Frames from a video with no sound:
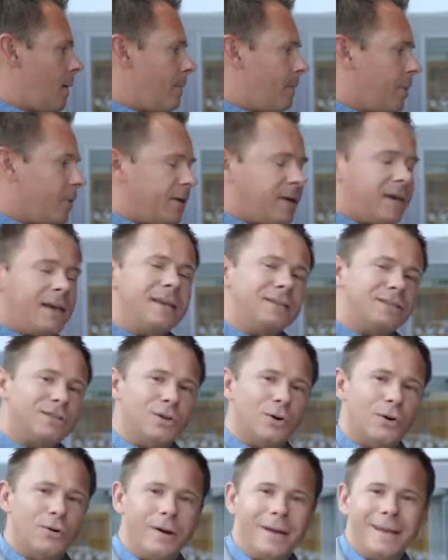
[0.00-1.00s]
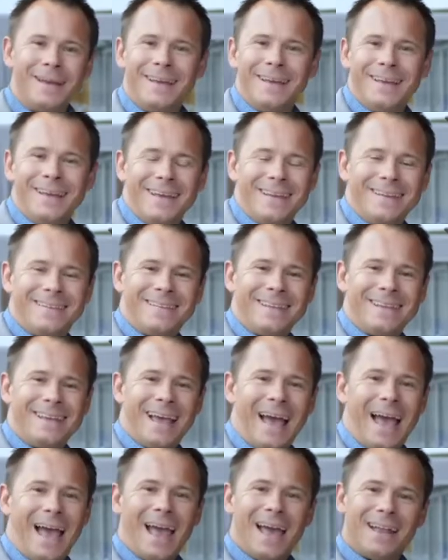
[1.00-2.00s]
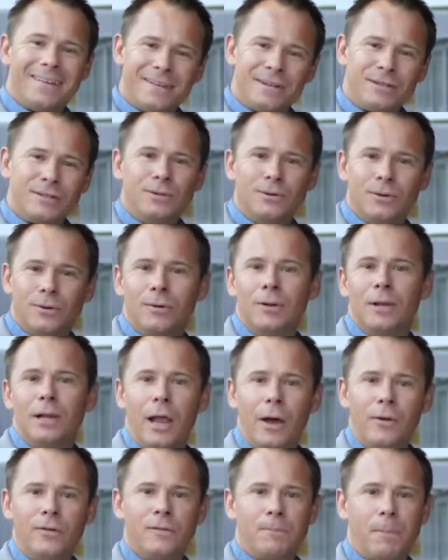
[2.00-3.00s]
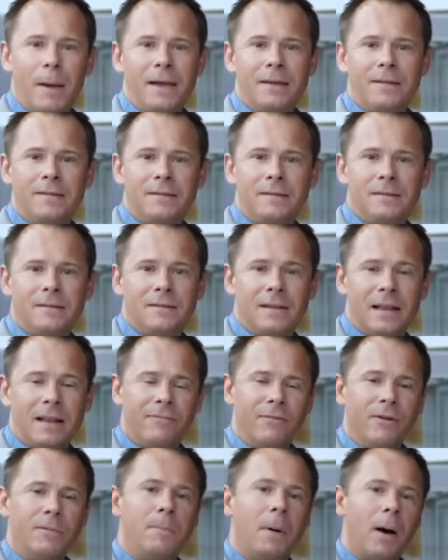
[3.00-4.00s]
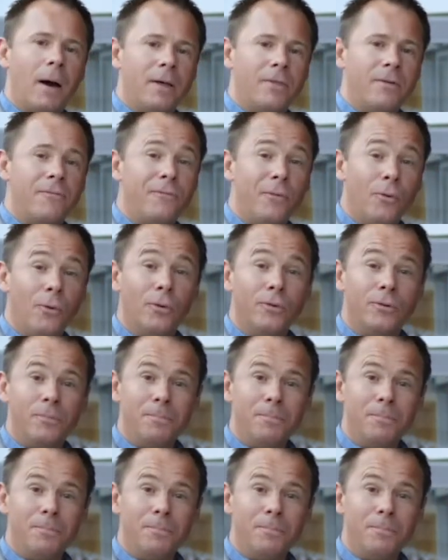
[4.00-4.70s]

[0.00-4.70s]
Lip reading: But the key story is the additional load space delivered by the Ford